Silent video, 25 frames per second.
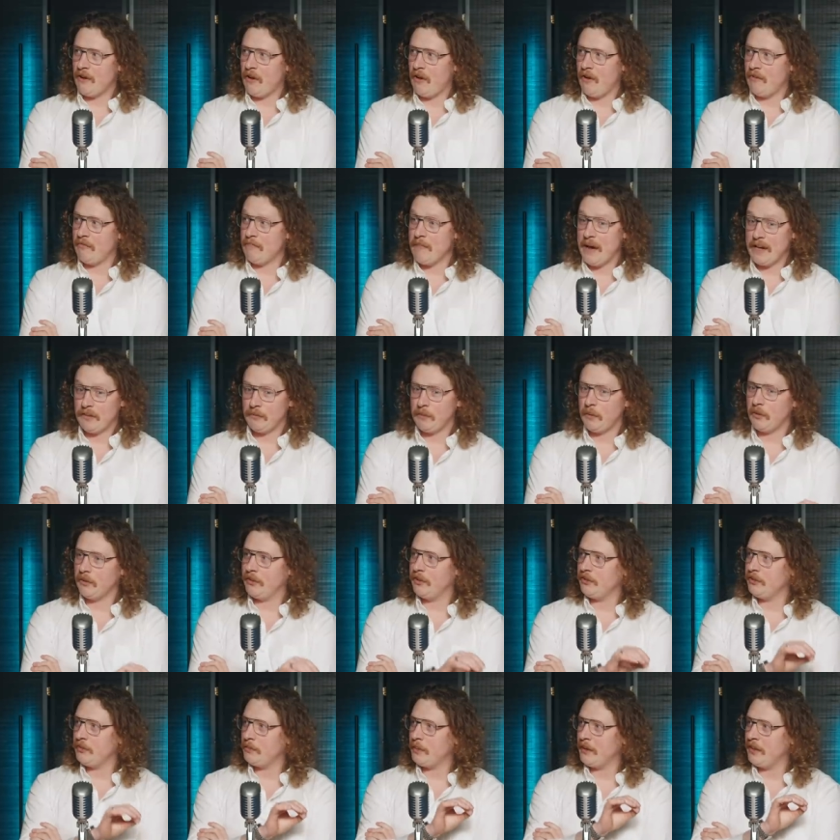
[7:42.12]
of mass
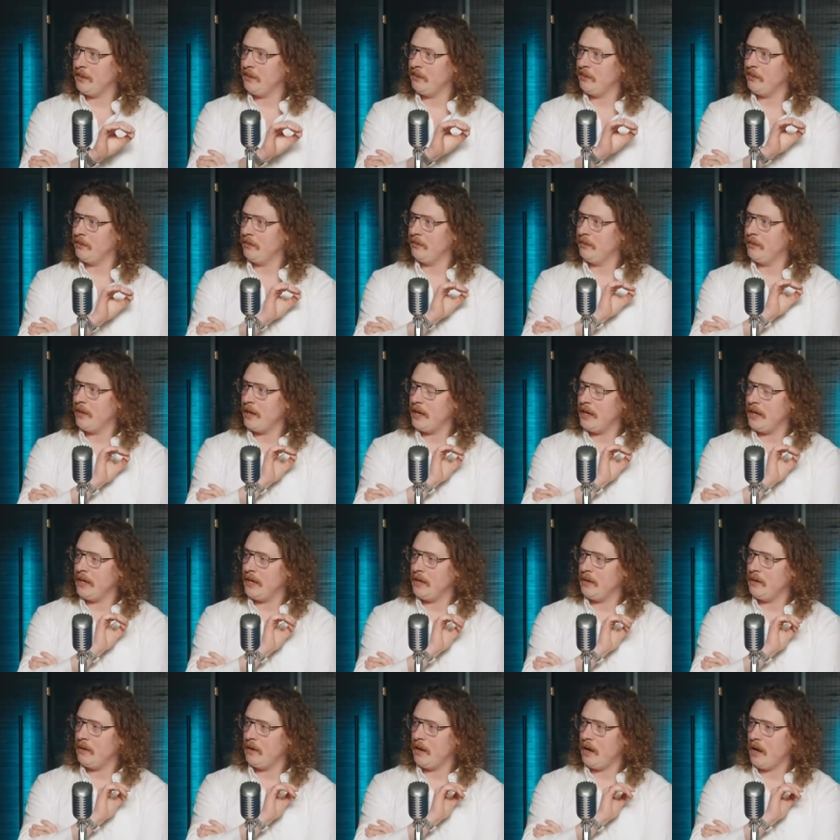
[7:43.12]
participation
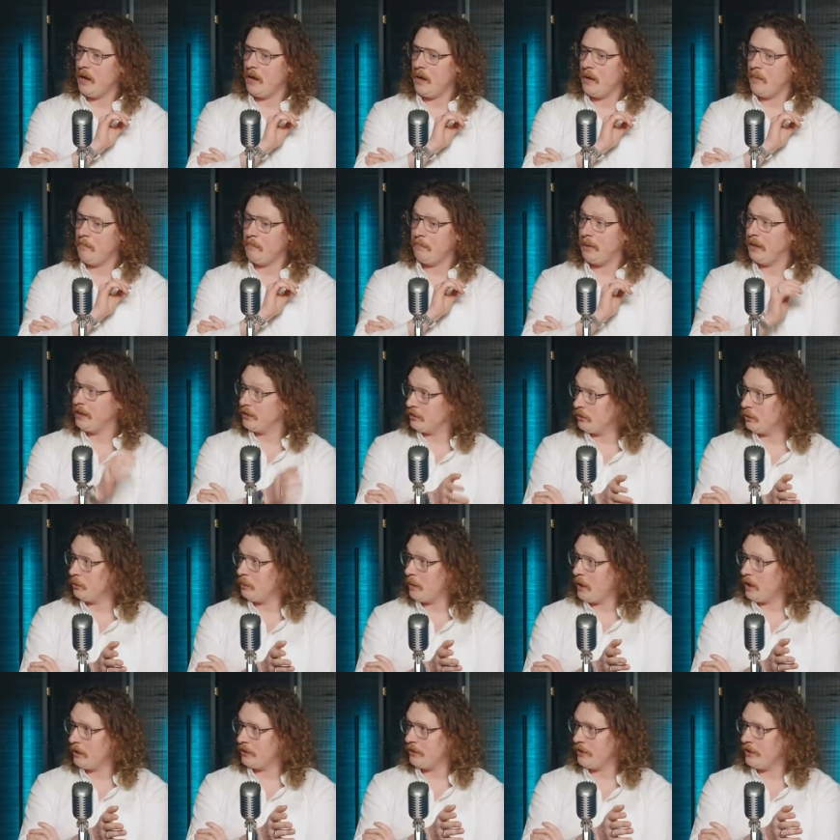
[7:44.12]
in um, political
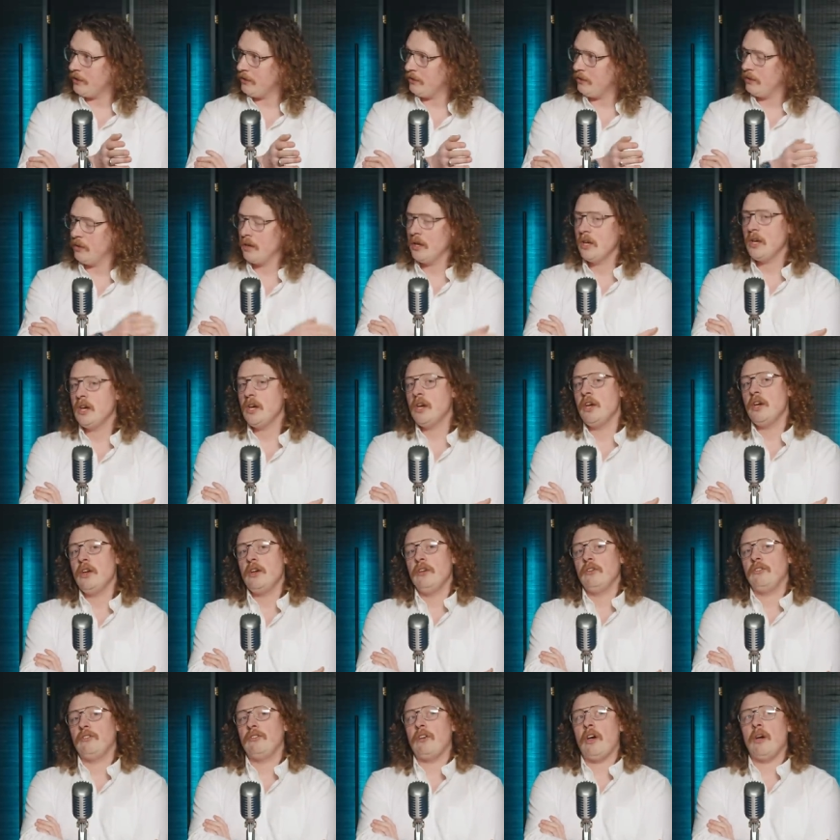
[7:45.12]
parties. Mm-hmm.
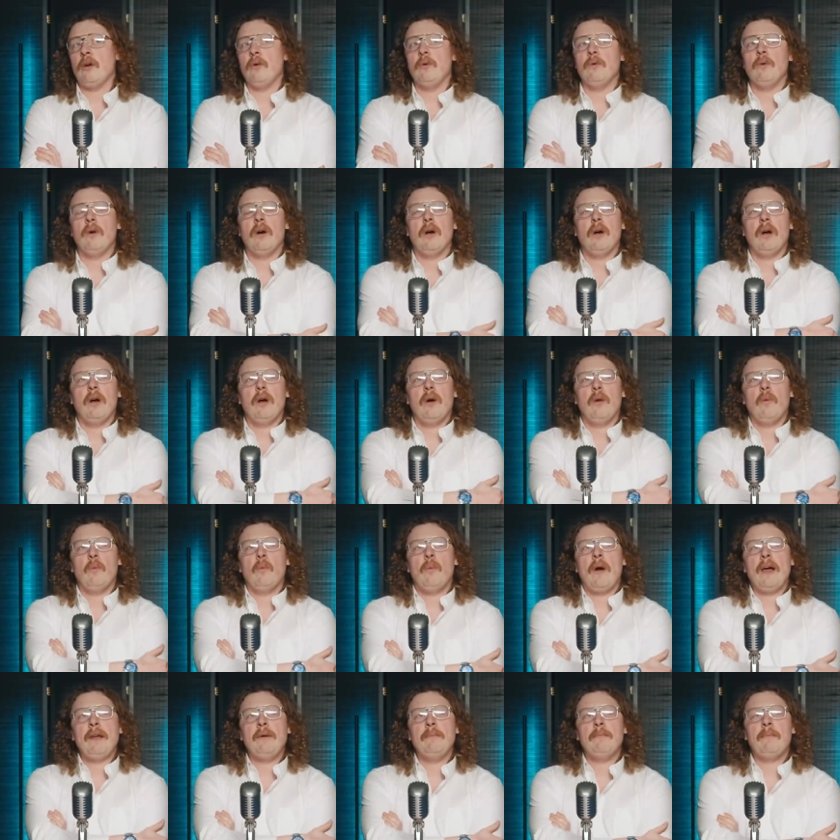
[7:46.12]
So
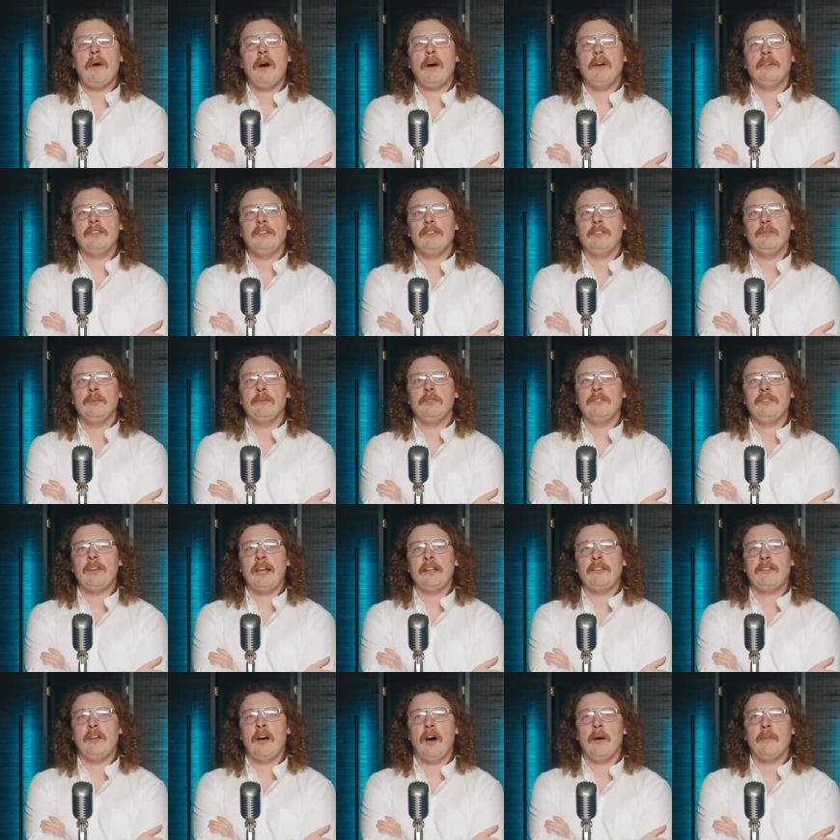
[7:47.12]
when parties were
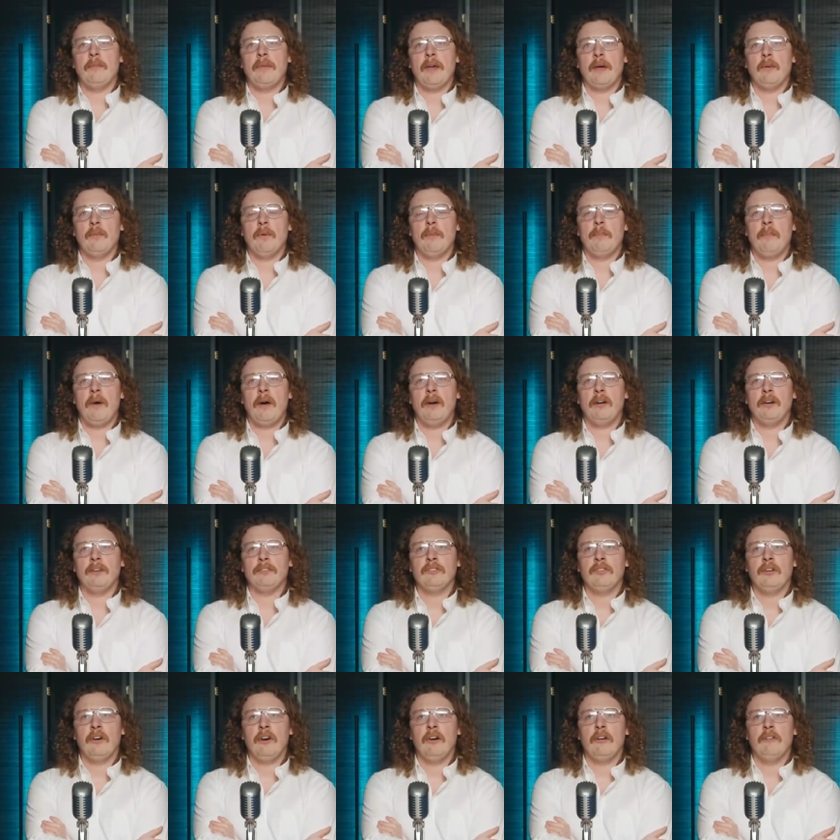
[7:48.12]
set up, they were
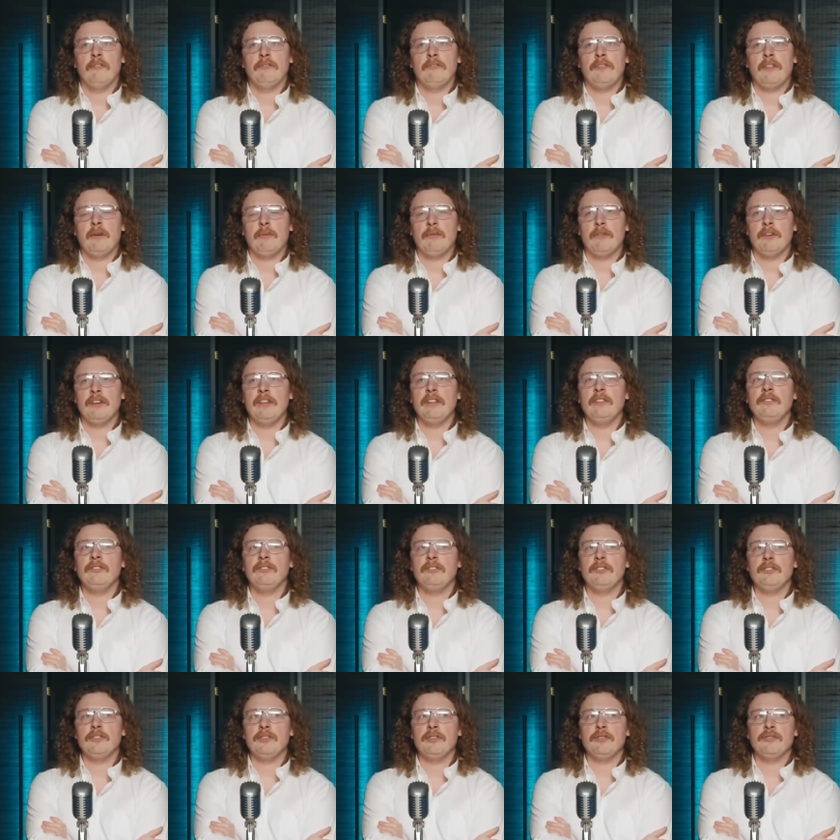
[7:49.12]
part of, they were an
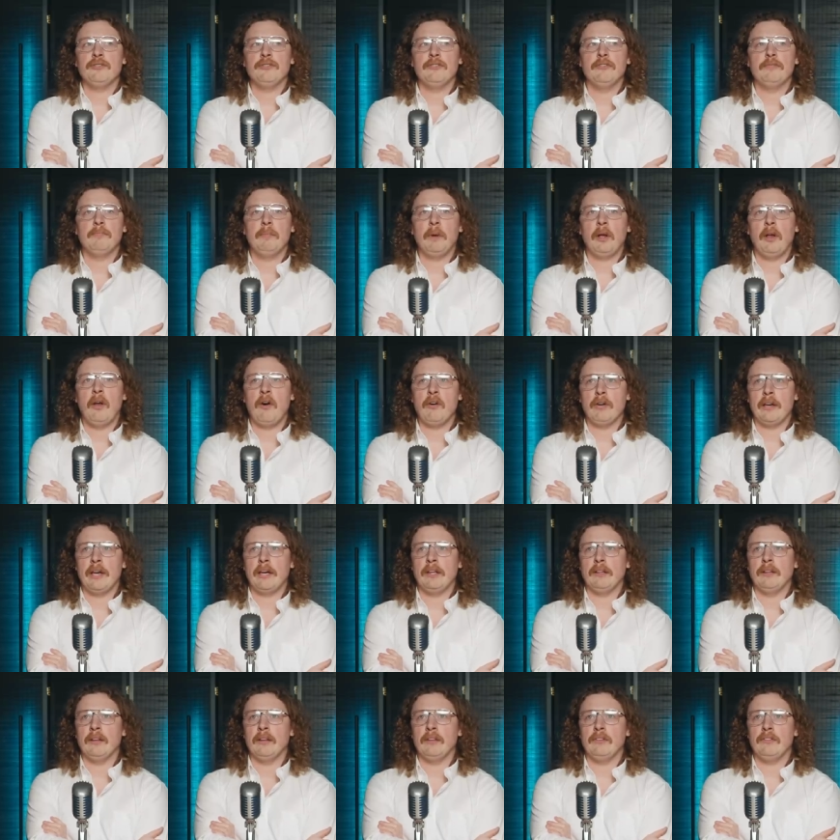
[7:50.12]
institution of
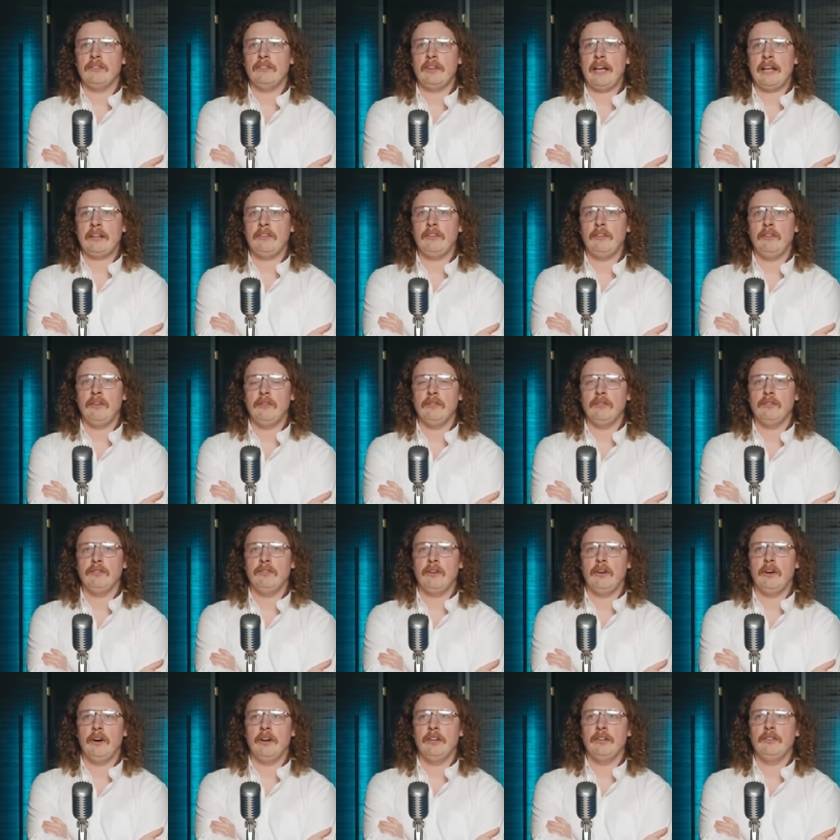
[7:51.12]
belonging that sat
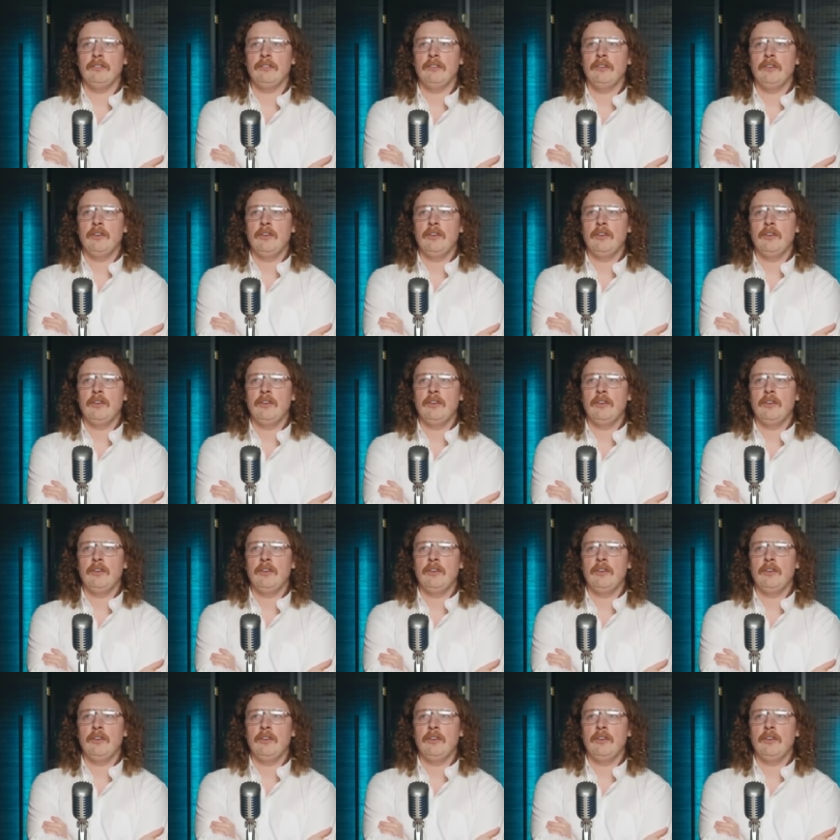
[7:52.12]
alongside,